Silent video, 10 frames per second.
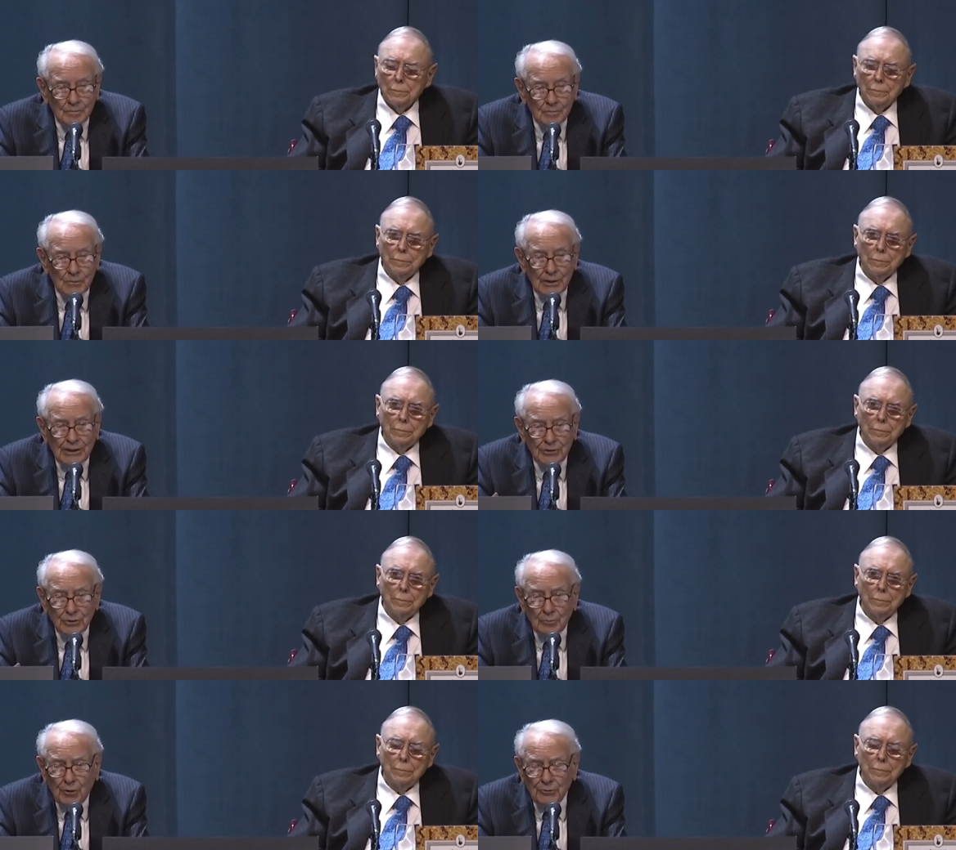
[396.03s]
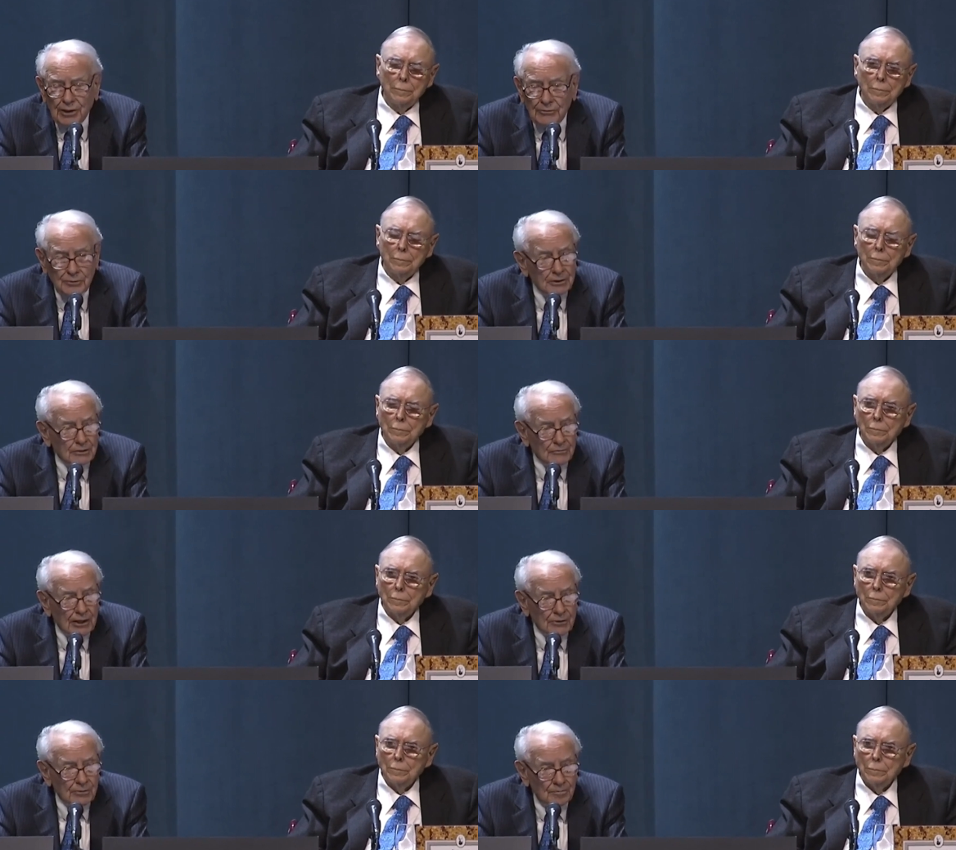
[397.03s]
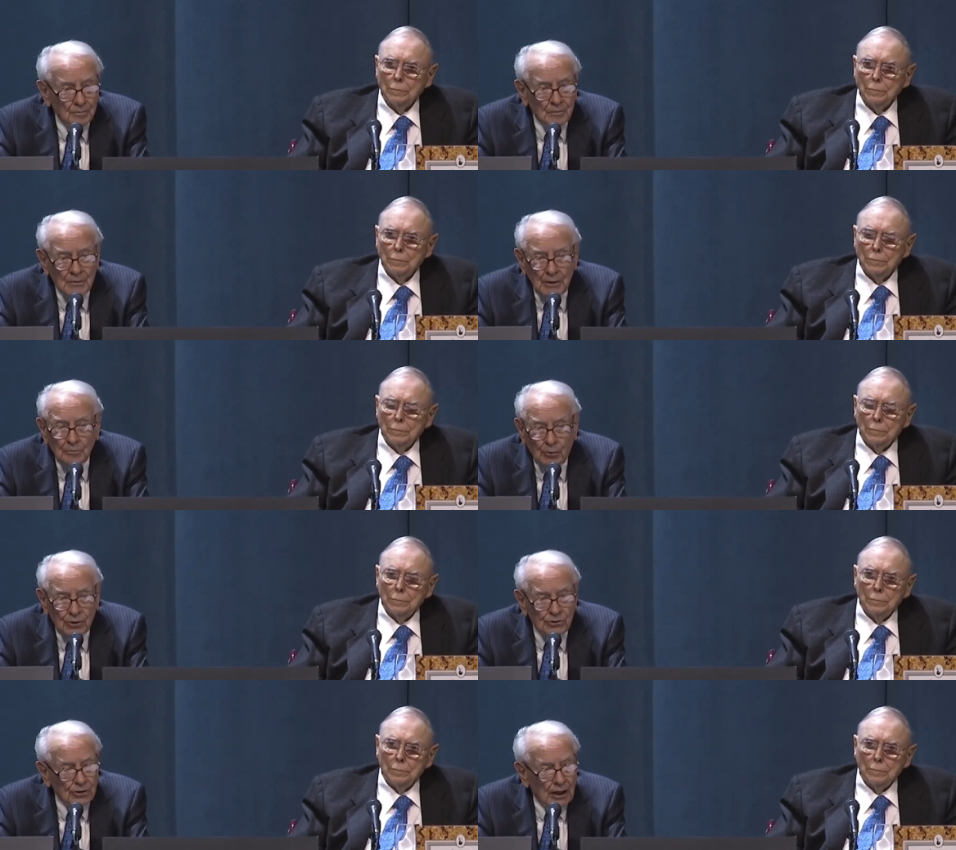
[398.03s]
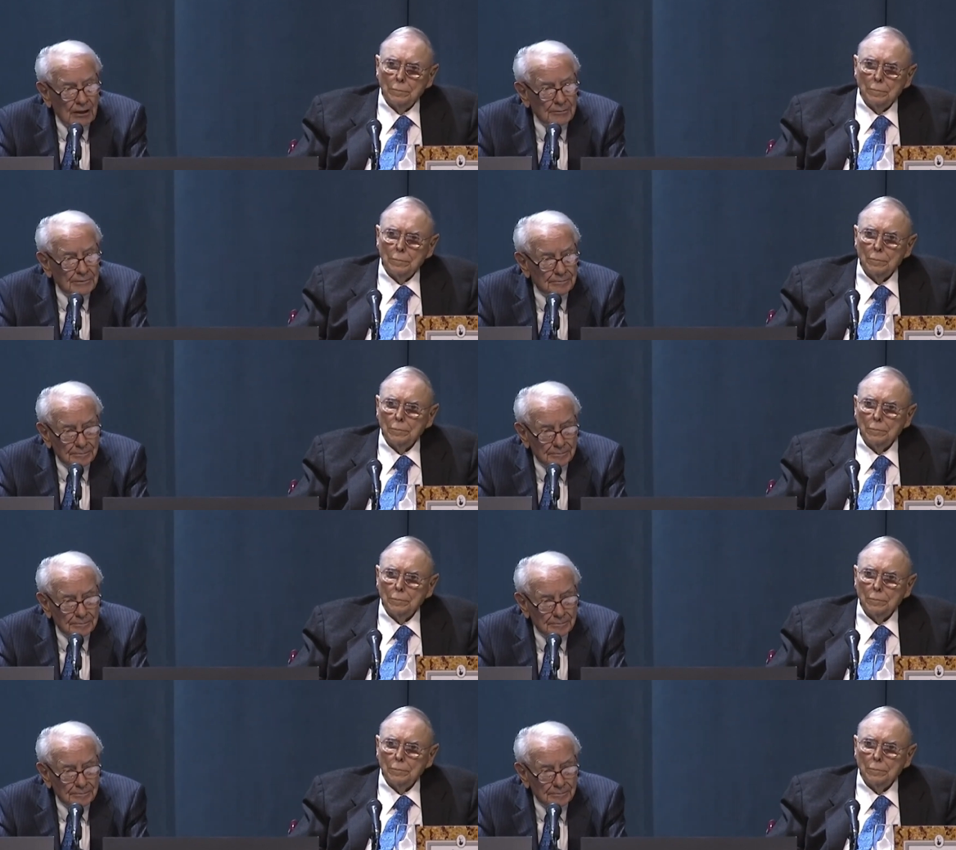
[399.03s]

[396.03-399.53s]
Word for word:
Speaker 1: the leaders of both countries have got an important job in